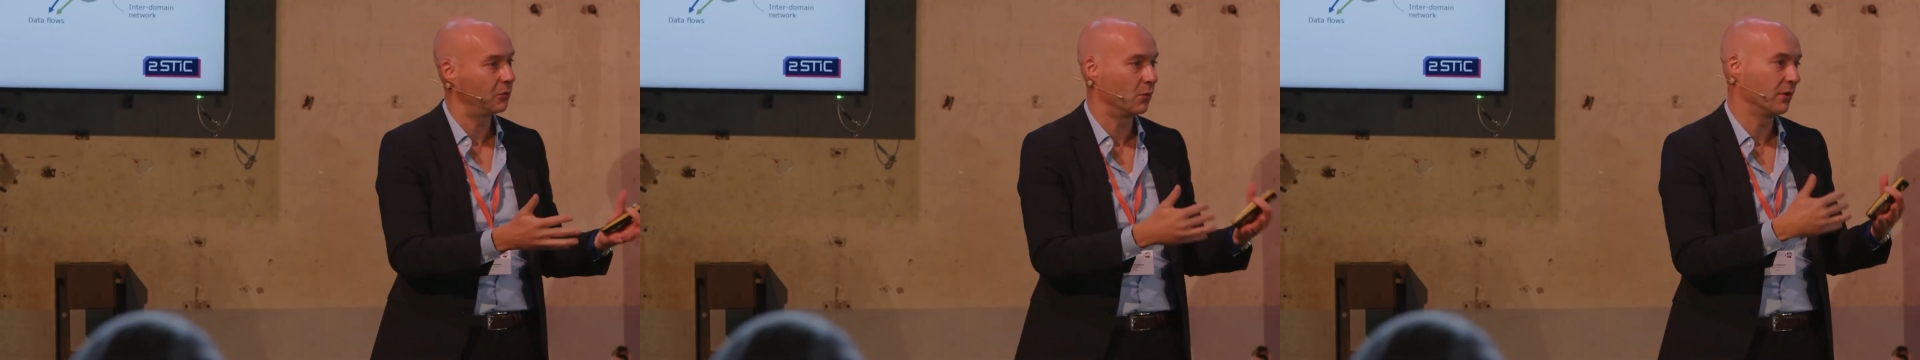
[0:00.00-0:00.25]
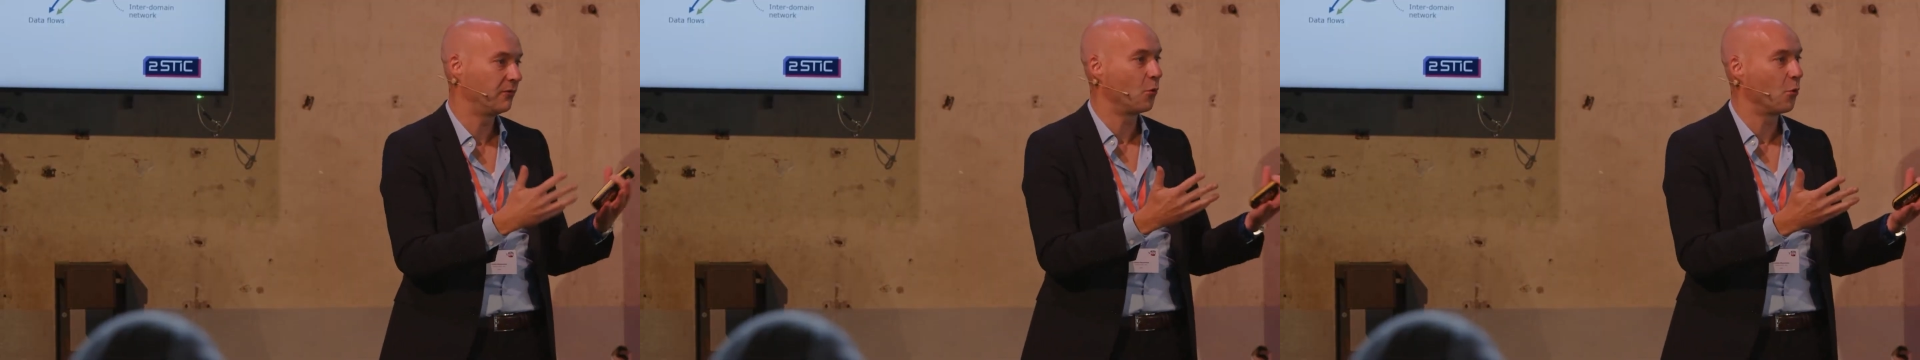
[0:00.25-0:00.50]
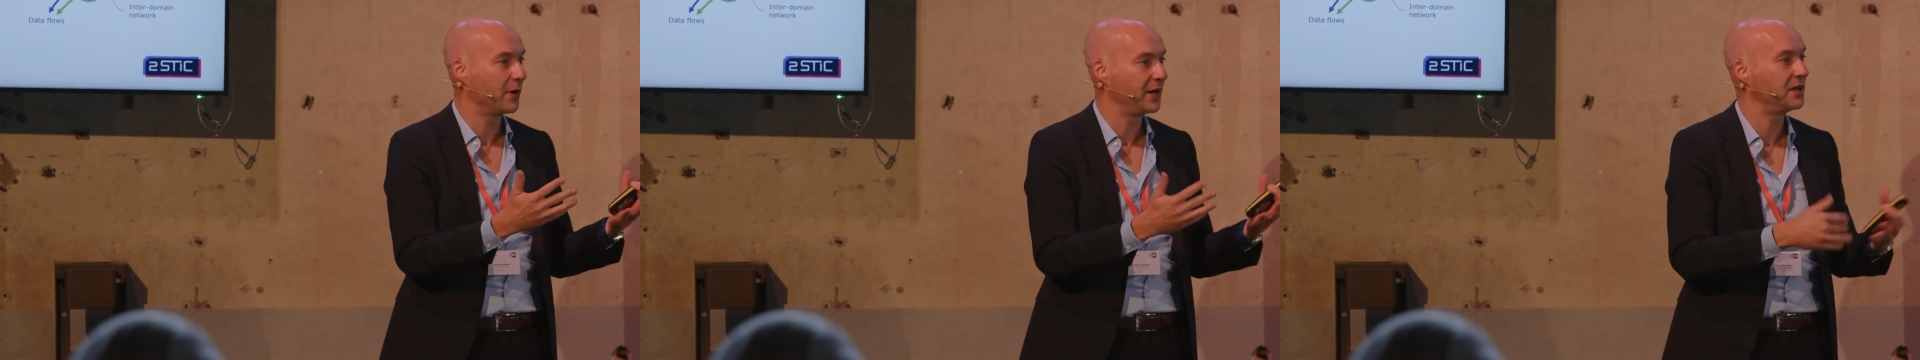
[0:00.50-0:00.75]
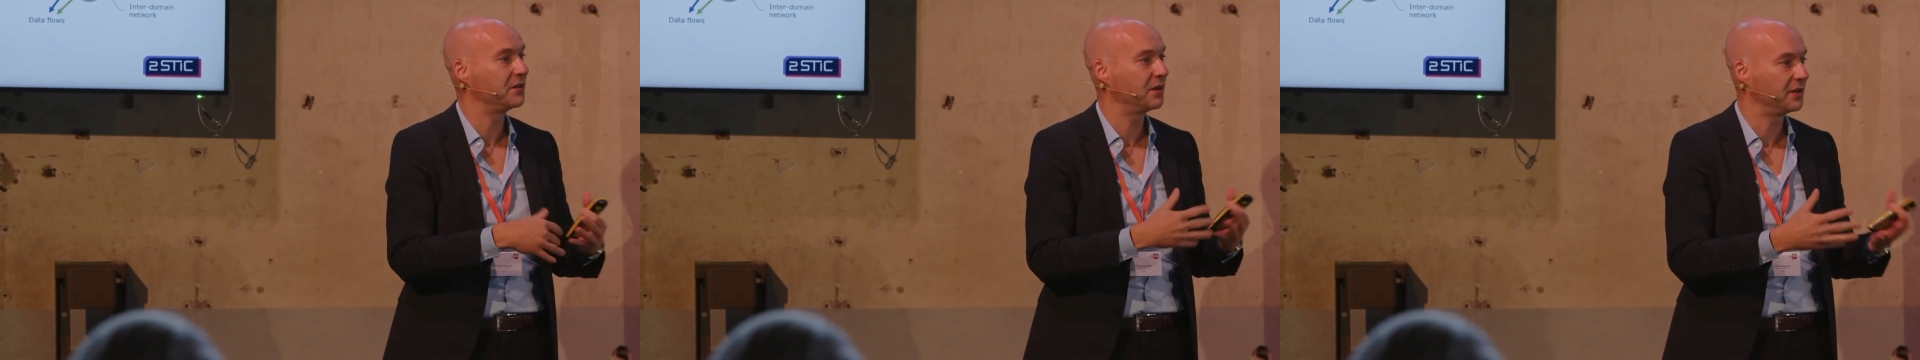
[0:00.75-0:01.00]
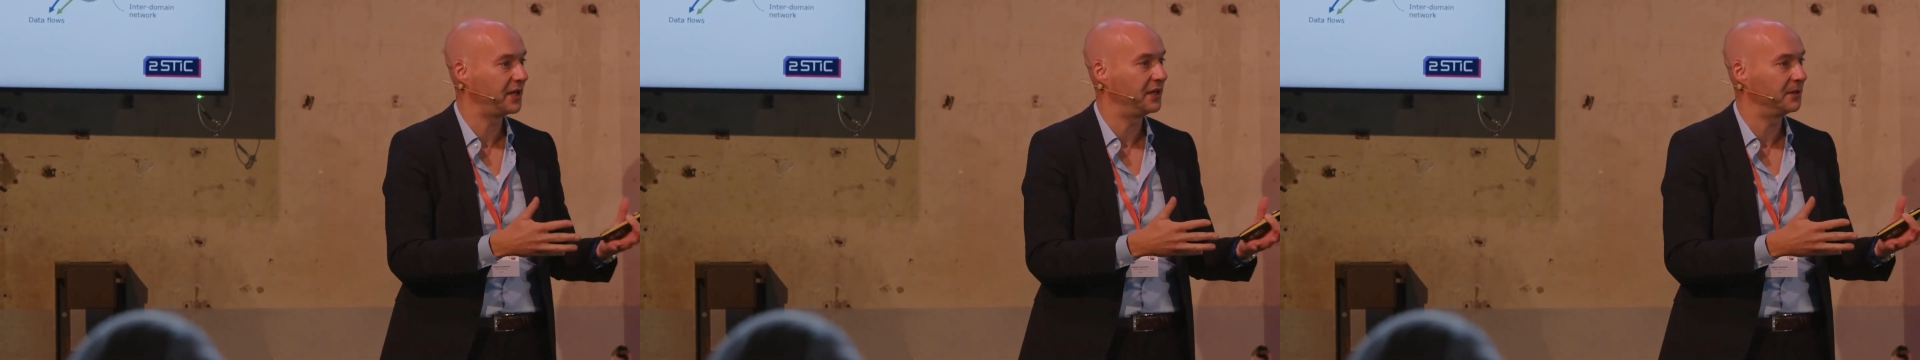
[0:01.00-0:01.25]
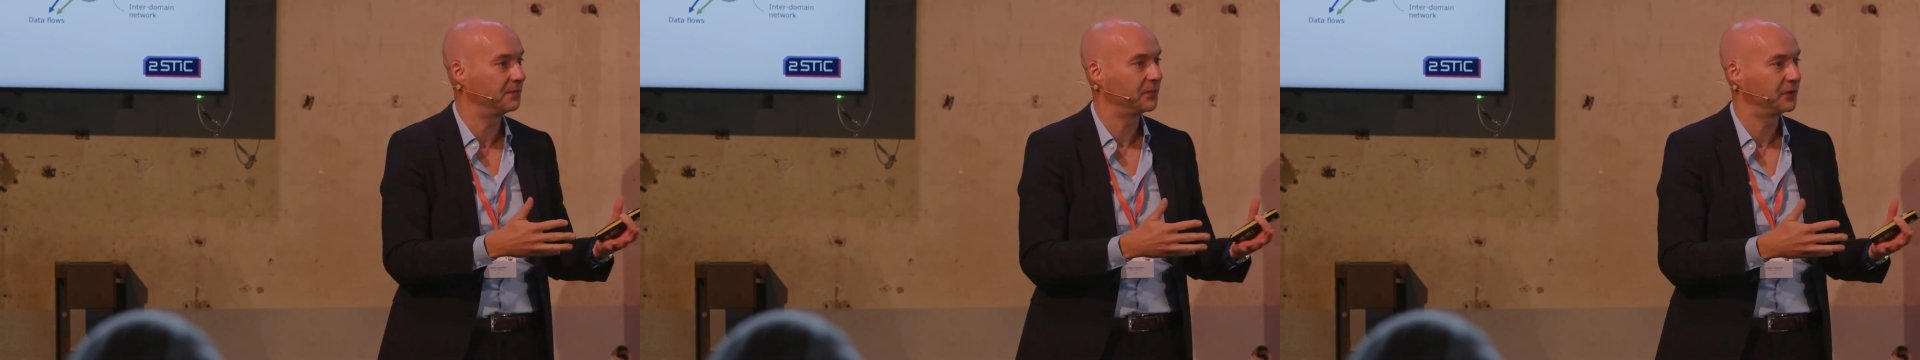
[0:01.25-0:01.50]
or forwarding their
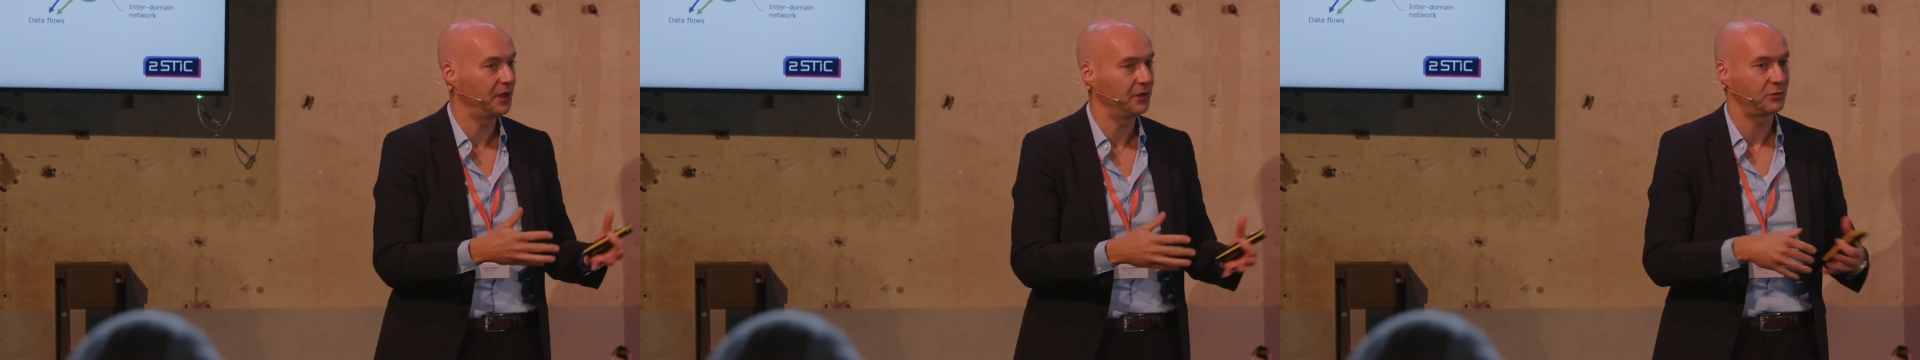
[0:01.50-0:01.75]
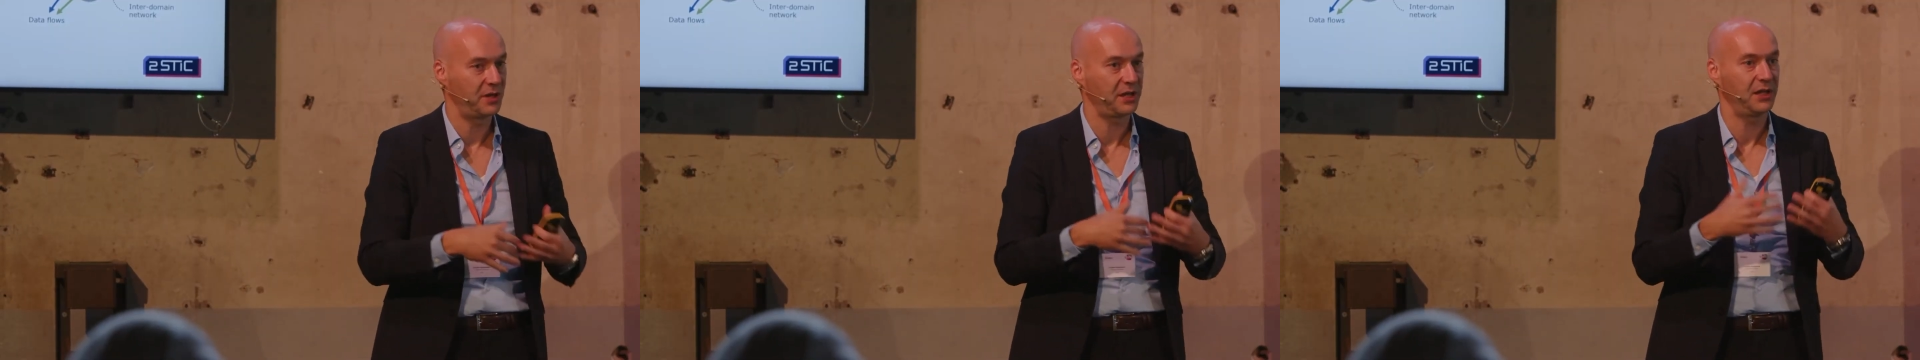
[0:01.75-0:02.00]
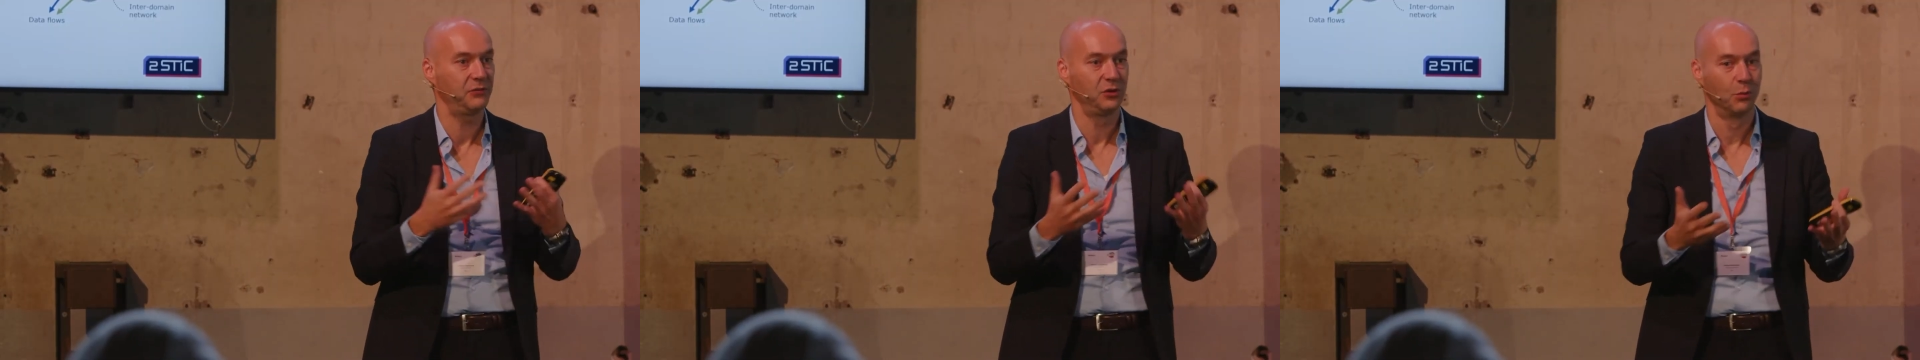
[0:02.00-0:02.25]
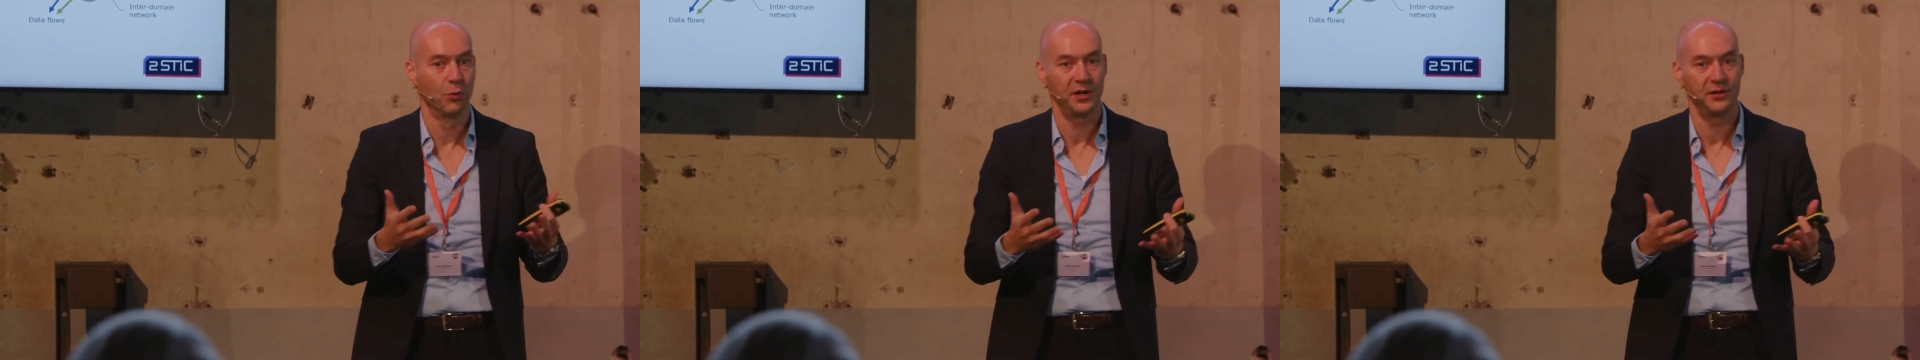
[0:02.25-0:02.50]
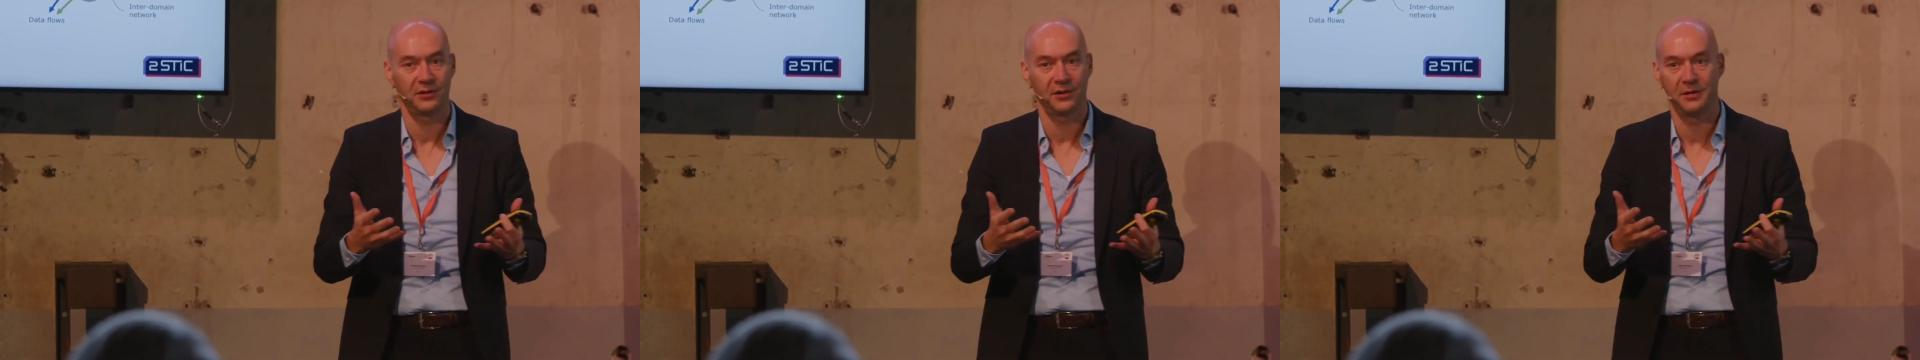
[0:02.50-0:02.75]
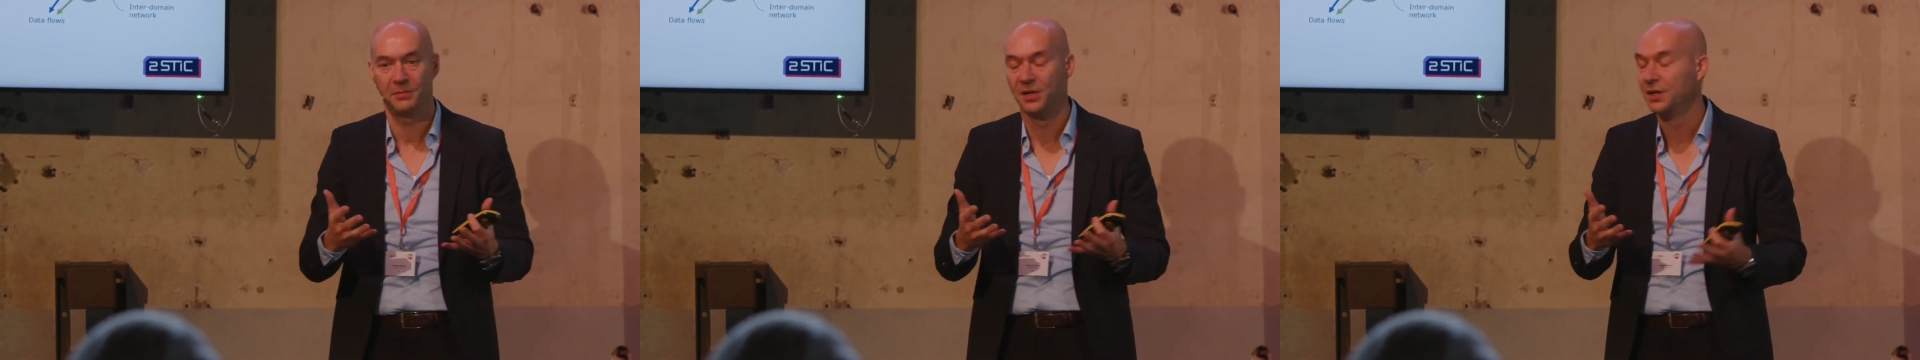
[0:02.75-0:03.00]
data. Okay? So that gives you more insight.